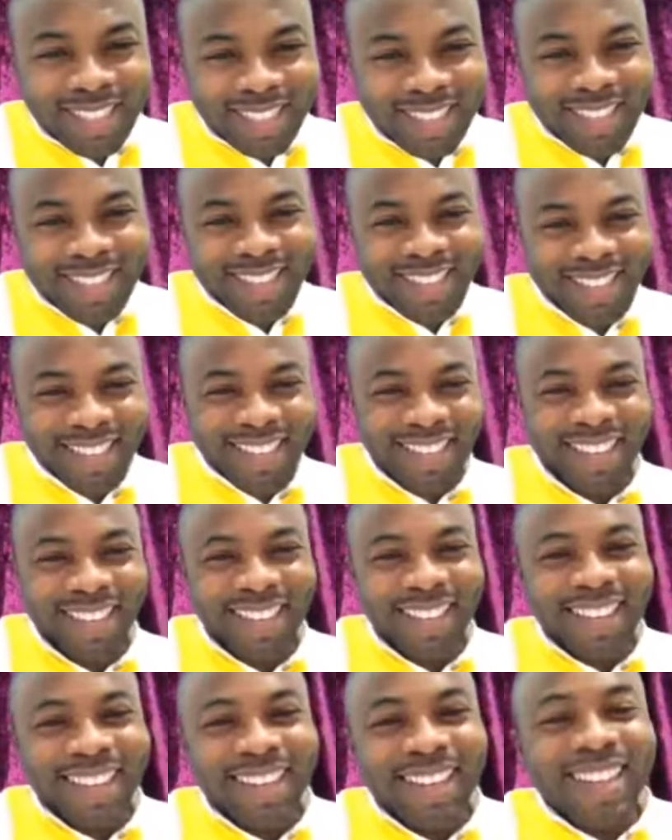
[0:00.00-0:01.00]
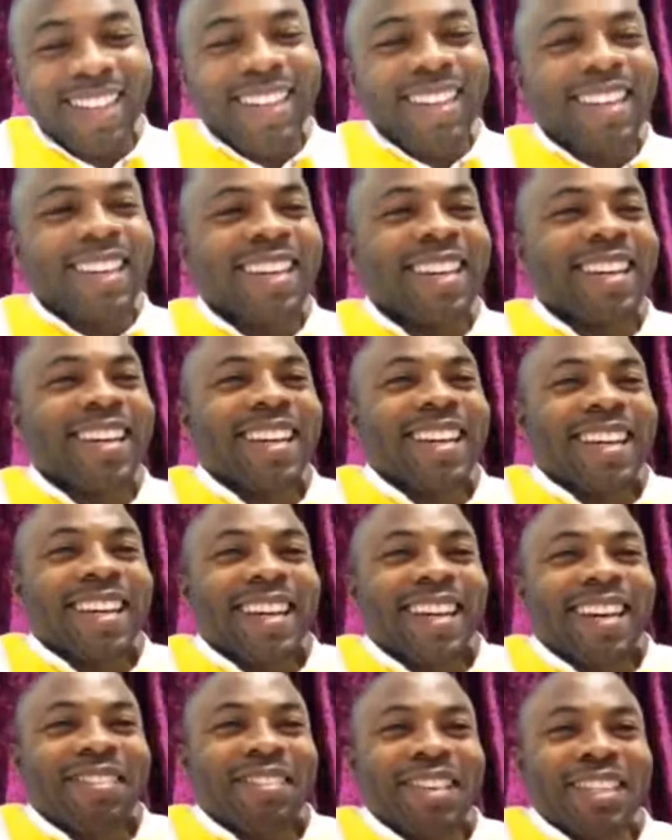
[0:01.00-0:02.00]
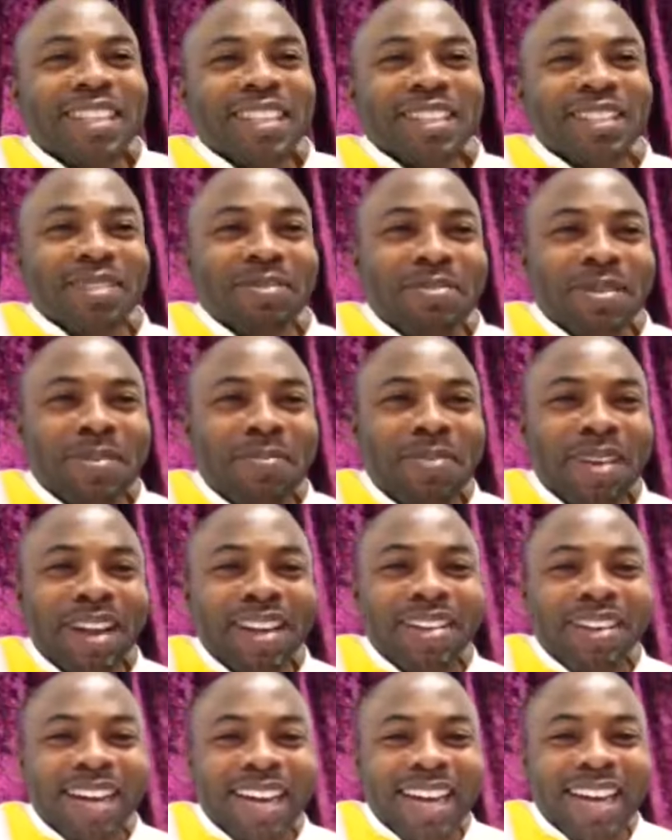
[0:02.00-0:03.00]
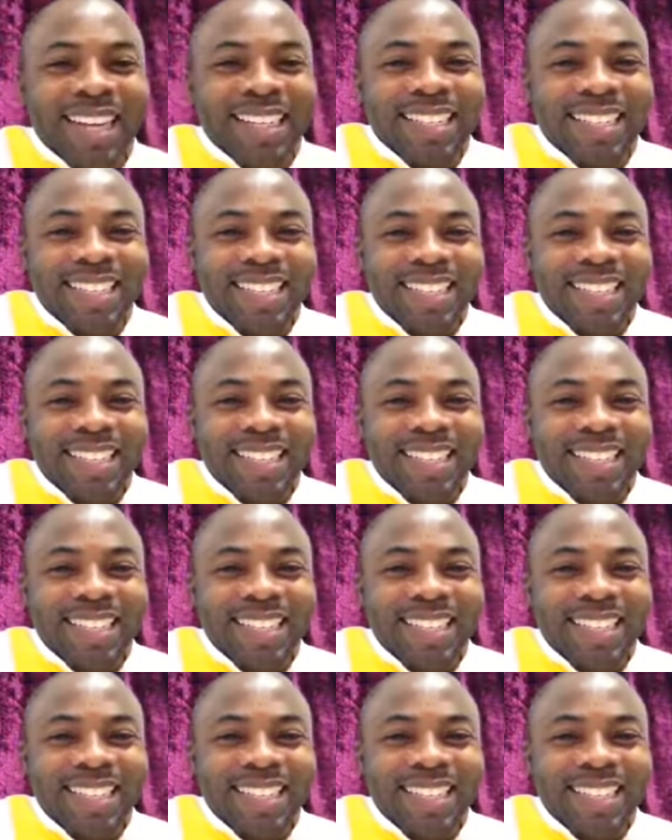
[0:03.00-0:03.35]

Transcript: uh, I want you to prepare your heart,